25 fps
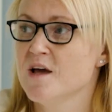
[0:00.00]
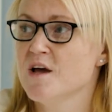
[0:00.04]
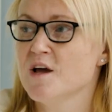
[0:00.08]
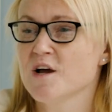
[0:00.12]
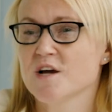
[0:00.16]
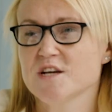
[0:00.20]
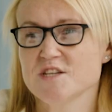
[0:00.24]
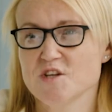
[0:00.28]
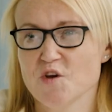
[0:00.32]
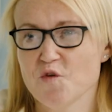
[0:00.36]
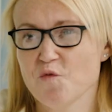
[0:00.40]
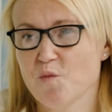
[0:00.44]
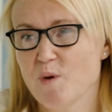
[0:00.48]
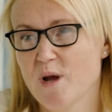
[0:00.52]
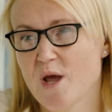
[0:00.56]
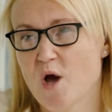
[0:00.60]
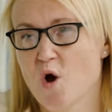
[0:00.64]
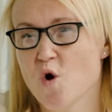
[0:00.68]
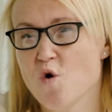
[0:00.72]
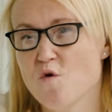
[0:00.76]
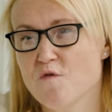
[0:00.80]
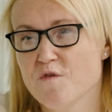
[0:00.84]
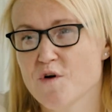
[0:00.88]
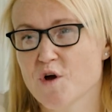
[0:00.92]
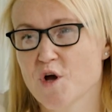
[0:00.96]
Because if we
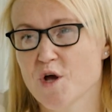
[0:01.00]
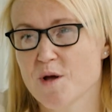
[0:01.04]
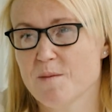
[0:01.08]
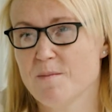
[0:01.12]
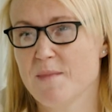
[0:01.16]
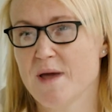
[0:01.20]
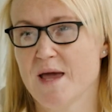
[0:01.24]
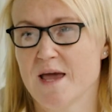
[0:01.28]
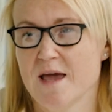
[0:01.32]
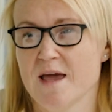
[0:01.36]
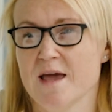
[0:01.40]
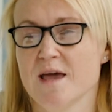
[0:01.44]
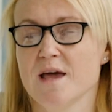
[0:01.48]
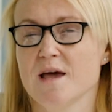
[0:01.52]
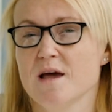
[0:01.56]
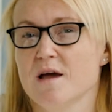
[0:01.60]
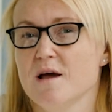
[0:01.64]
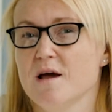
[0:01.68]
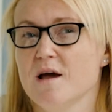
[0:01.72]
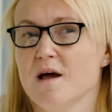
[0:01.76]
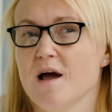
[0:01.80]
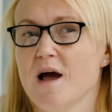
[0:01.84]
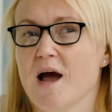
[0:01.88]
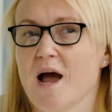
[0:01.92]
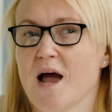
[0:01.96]
overcommit
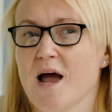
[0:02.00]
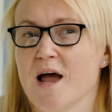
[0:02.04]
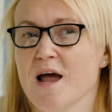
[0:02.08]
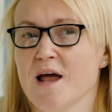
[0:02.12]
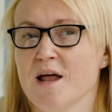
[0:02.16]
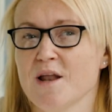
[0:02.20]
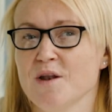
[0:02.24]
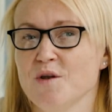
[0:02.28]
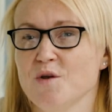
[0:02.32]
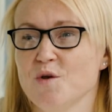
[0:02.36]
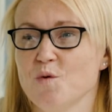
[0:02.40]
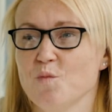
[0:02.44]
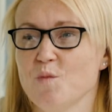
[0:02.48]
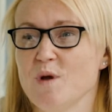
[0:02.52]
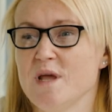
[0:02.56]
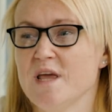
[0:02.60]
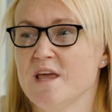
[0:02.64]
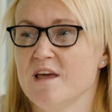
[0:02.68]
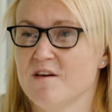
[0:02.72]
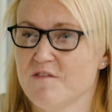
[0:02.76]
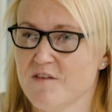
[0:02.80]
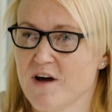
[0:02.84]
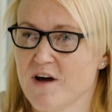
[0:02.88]
and we give